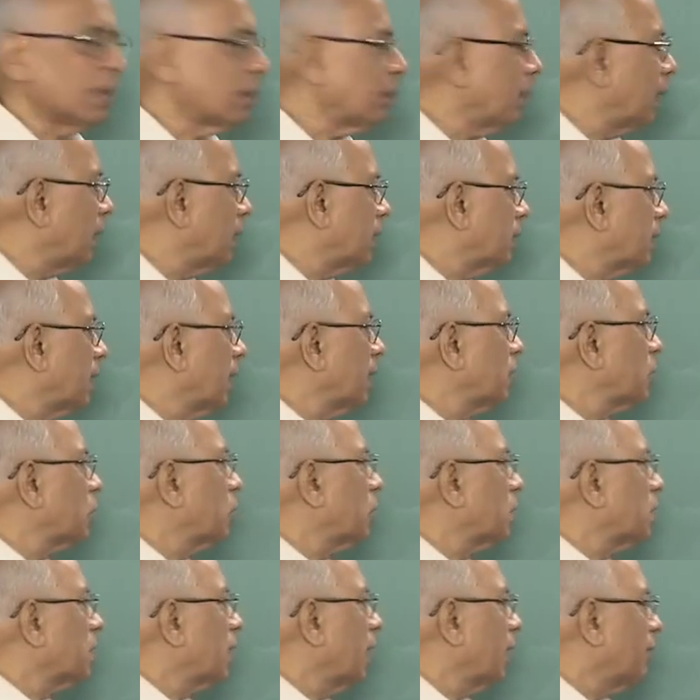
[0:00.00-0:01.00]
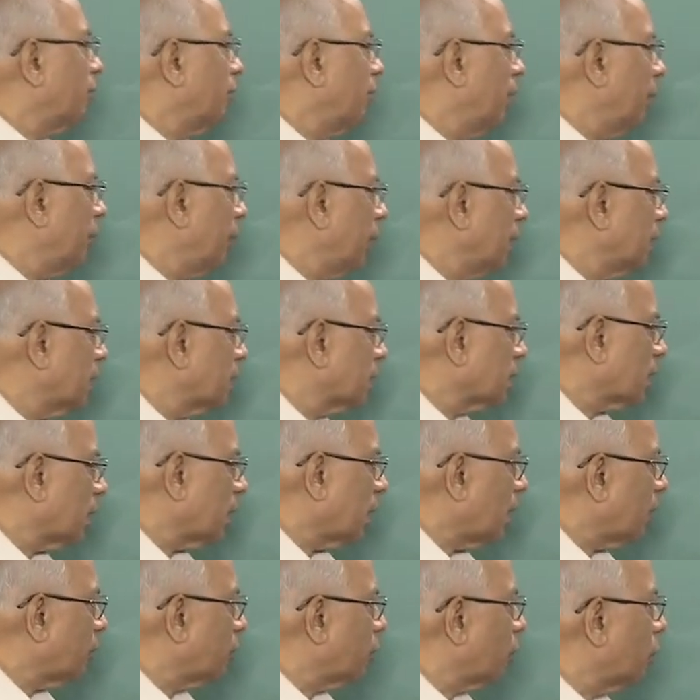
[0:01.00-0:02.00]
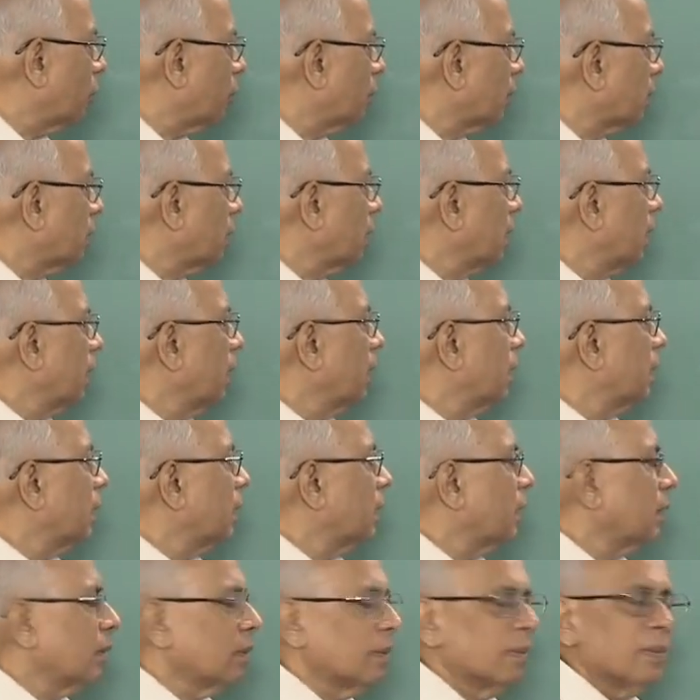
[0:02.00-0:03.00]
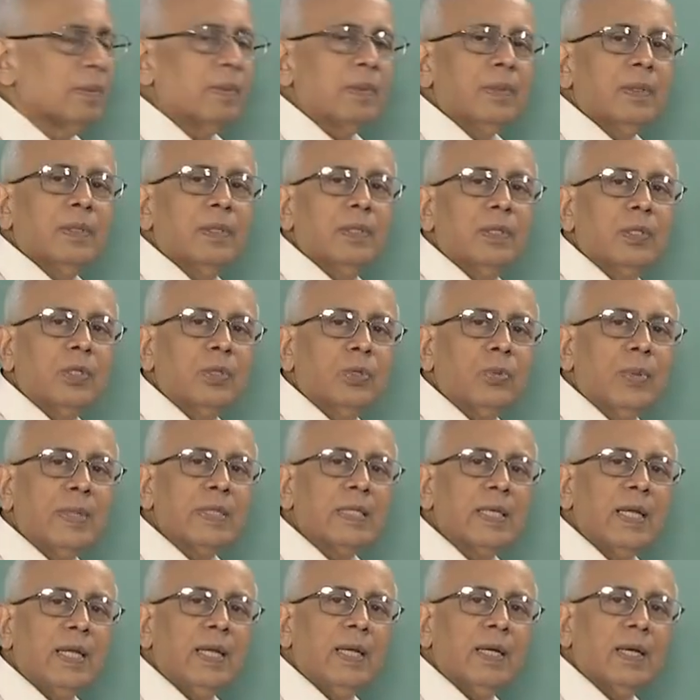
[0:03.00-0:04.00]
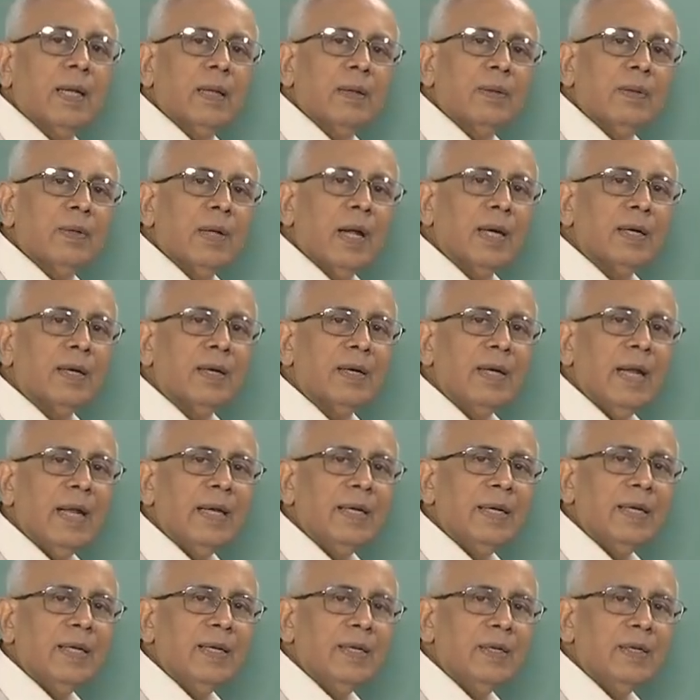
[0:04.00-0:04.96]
it minus x, so it is like flipping this graph over, twisting it 180